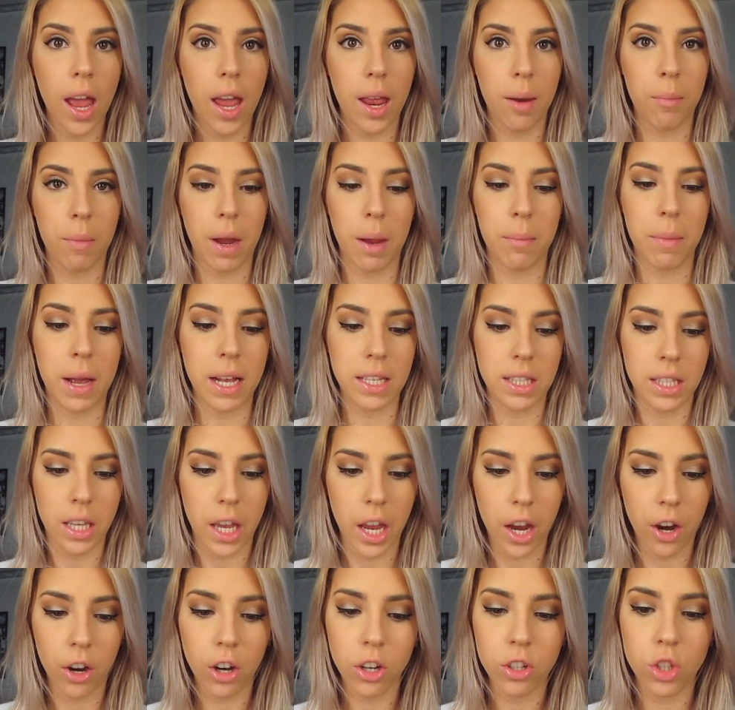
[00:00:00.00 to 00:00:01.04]
and my
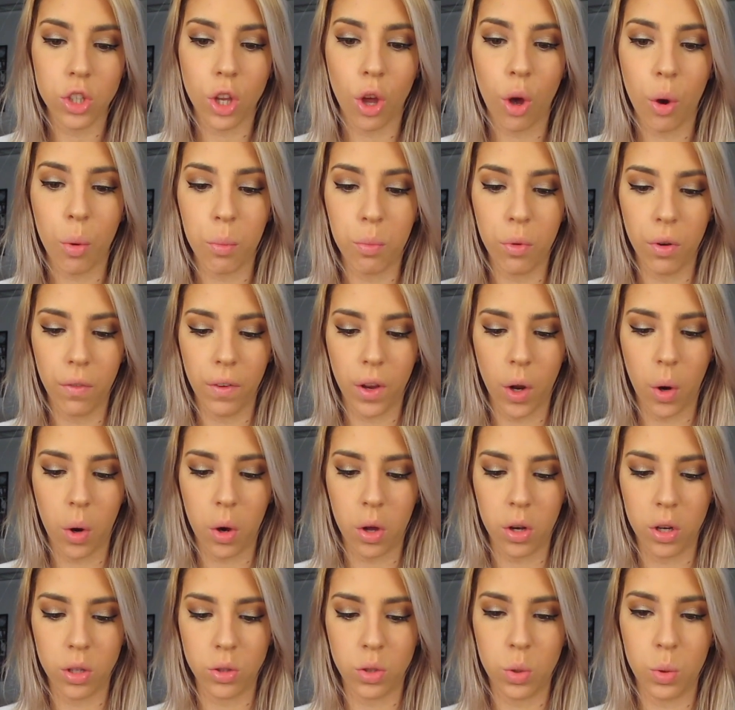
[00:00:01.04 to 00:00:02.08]
mascara. So moving
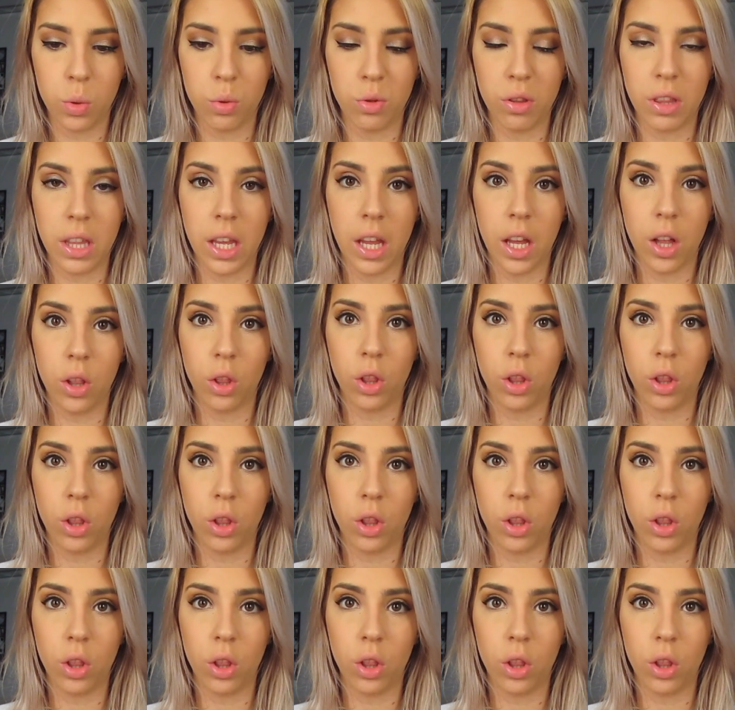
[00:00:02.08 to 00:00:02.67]
on to the